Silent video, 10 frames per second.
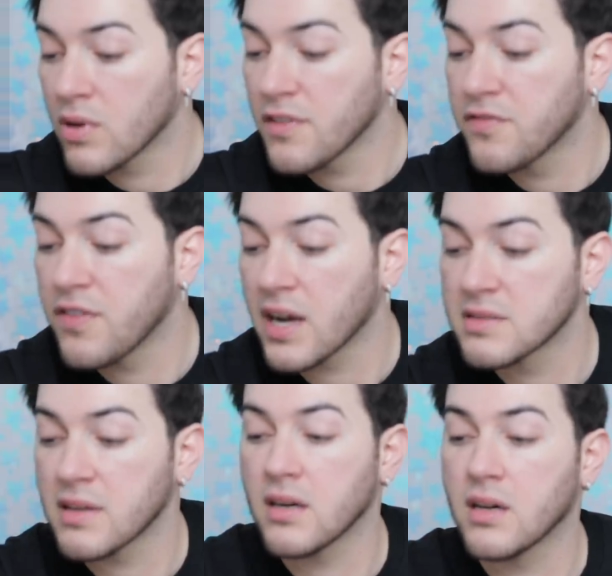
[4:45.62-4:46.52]
Where the fuck
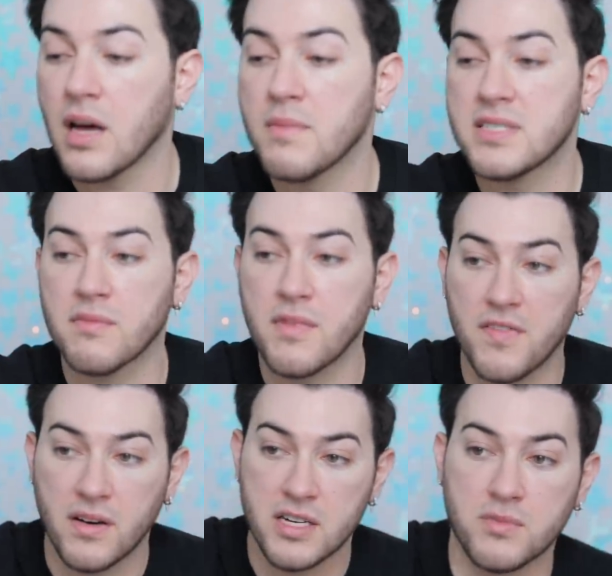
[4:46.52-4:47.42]
is my, oh, I'm missing my
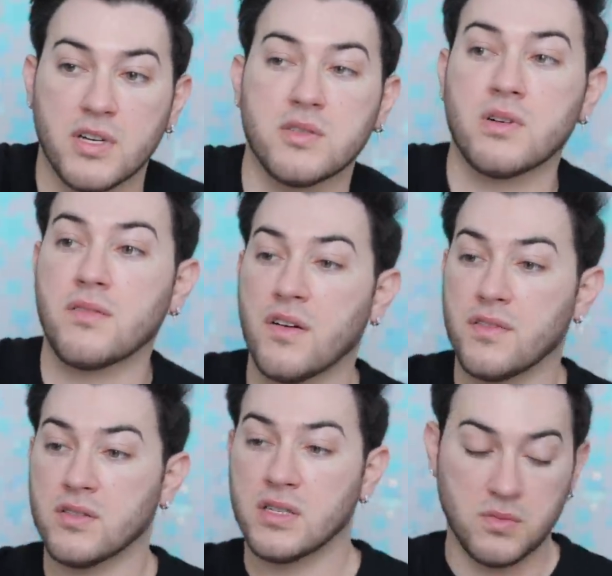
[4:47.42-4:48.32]
foundation brush, whatever, i have
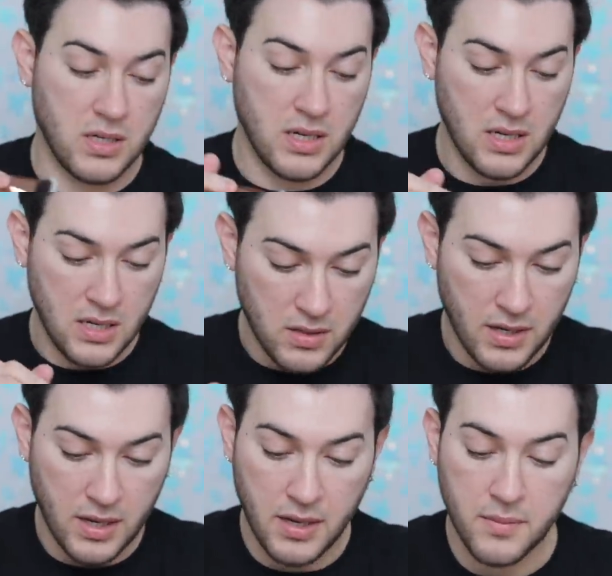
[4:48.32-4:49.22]
to use this one.
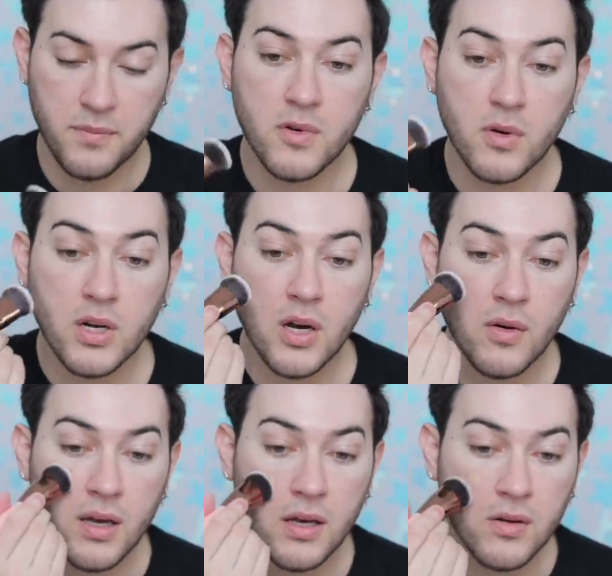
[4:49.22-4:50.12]
Okay, so we're gonna
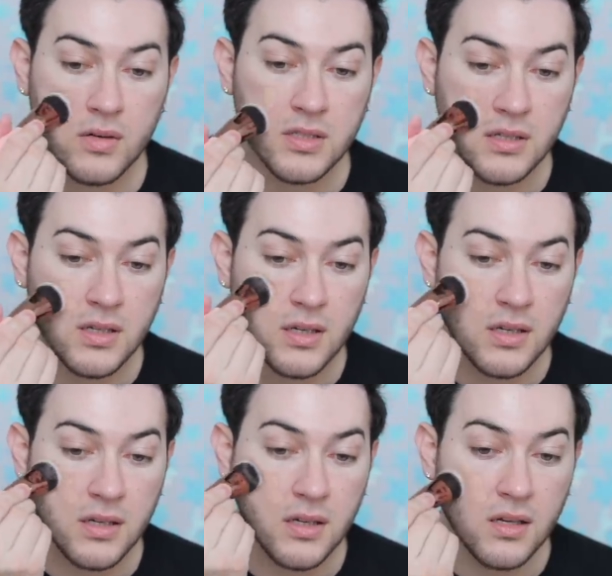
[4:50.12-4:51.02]
go in and we're just
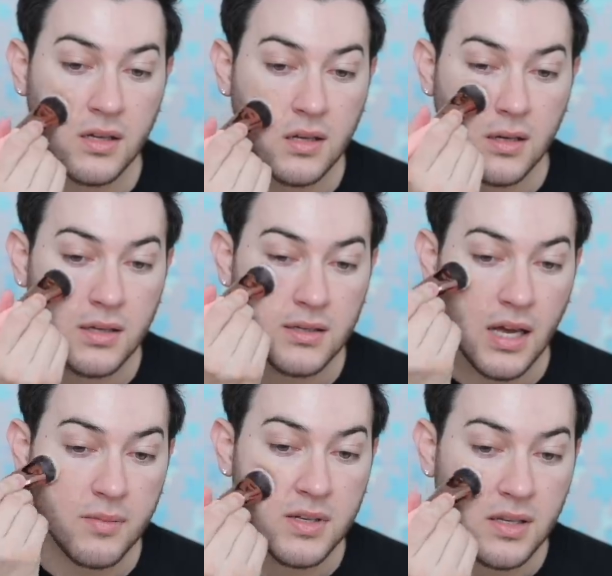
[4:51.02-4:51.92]
gonna
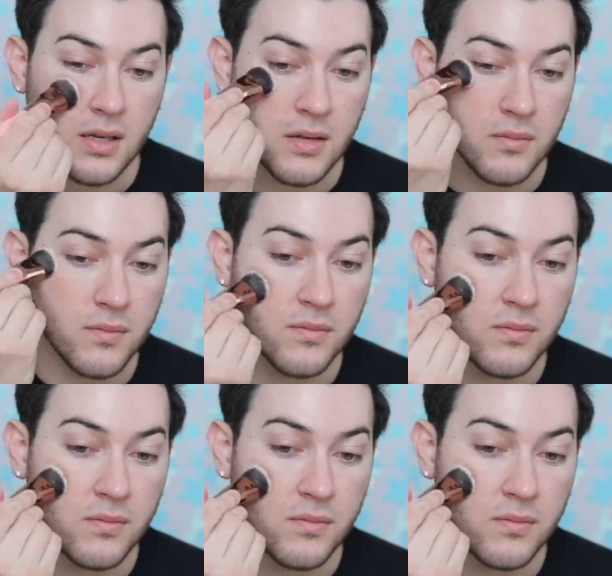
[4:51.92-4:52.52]
tap this in.